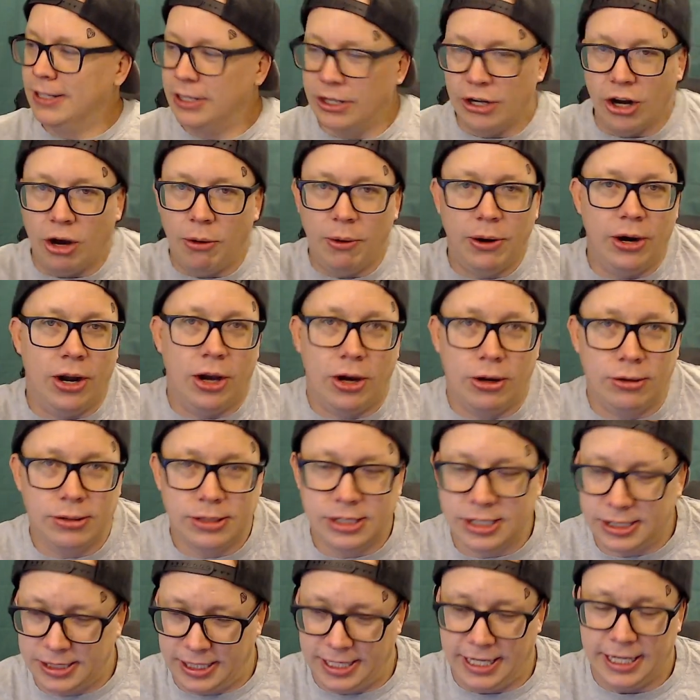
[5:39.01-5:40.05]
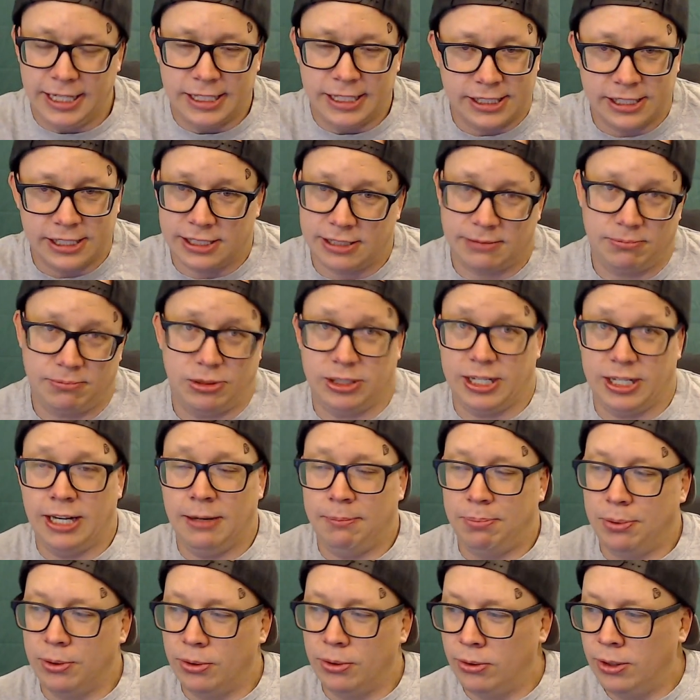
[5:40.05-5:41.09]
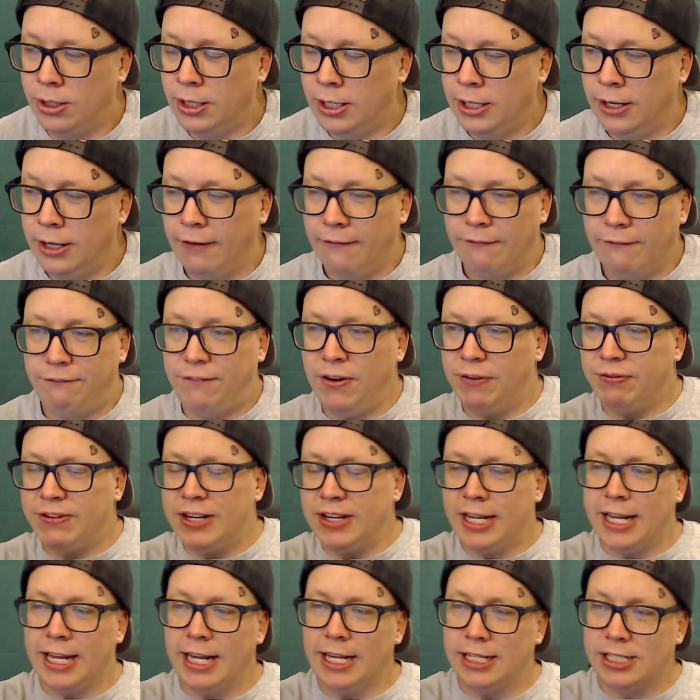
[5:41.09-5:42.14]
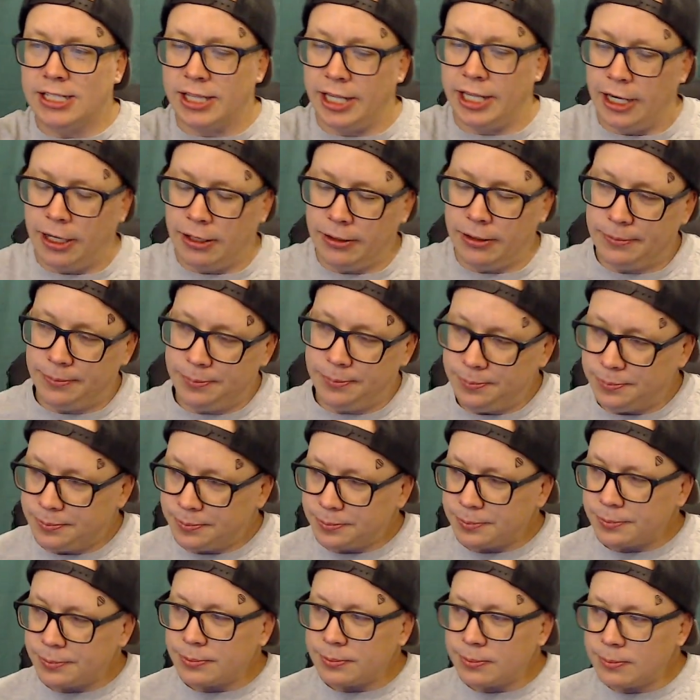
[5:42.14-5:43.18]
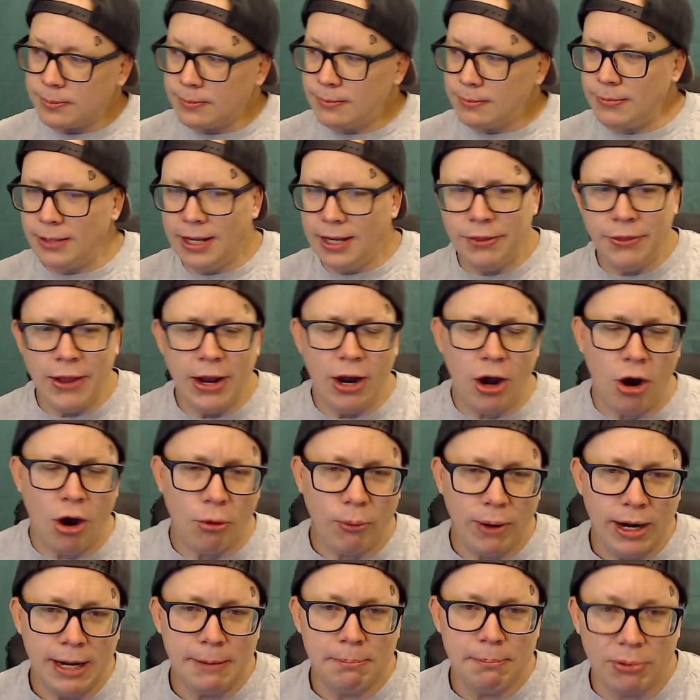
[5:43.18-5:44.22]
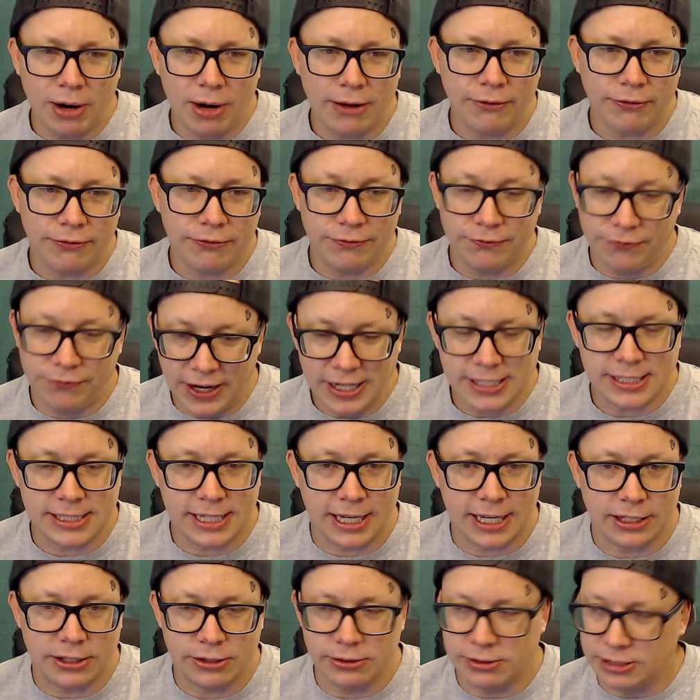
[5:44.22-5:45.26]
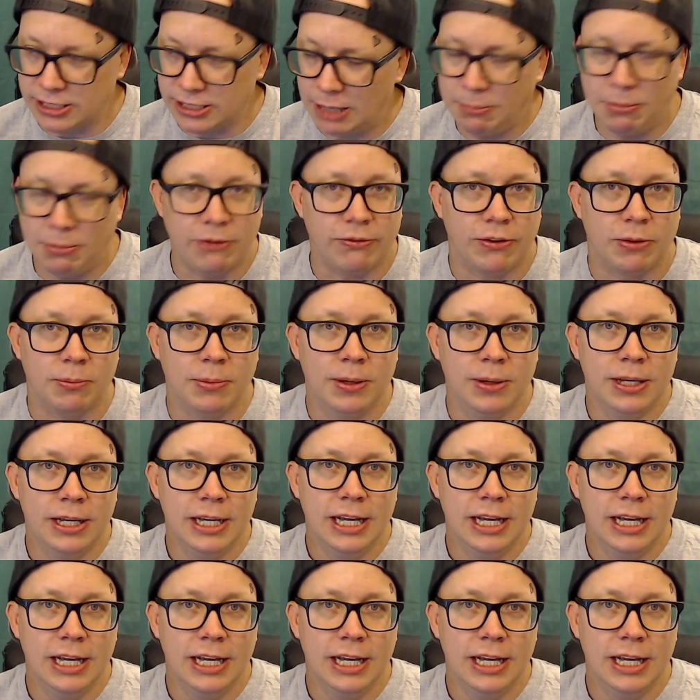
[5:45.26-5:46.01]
No one knows. Just kids just in a pool. 50 kids there. And they already brought face tattoos, some of them.